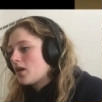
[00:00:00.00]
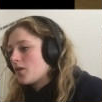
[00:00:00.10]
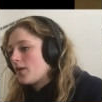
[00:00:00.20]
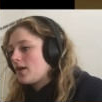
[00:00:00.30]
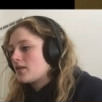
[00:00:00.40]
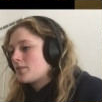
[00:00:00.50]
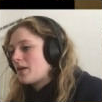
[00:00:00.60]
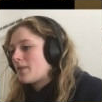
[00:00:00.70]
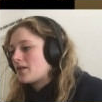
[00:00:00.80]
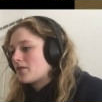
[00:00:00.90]
Otherwise, my
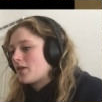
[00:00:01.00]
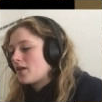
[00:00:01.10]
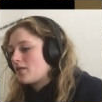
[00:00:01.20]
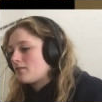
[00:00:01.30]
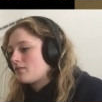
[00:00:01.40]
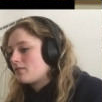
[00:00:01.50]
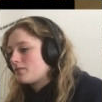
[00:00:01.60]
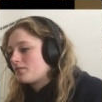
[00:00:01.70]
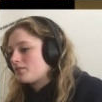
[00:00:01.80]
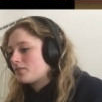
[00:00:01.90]
best friend
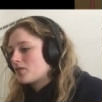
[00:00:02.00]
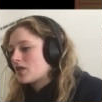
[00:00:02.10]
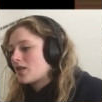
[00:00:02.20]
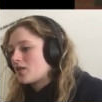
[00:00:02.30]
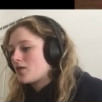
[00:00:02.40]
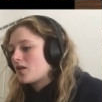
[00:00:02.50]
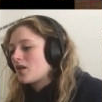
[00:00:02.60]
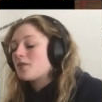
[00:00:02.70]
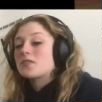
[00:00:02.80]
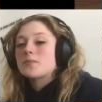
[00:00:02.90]
said that she can
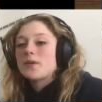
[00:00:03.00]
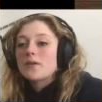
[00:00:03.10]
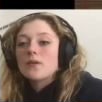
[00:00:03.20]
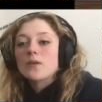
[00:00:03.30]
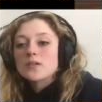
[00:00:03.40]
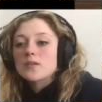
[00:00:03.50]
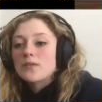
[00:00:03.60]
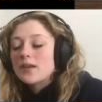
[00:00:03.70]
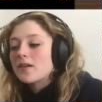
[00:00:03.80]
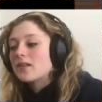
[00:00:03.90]
always just bring her horse
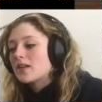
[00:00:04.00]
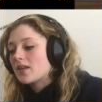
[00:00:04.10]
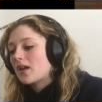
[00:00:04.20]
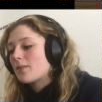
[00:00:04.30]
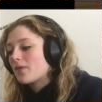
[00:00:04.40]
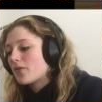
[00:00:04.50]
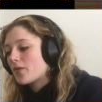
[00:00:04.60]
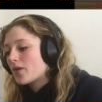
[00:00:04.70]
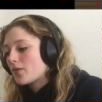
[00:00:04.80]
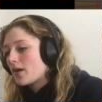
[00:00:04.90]
over here, like, the night
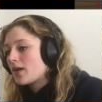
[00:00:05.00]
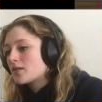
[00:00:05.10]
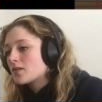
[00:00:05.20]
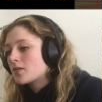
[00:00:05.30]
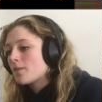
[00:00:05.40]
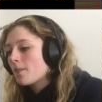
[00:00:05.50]
before a race.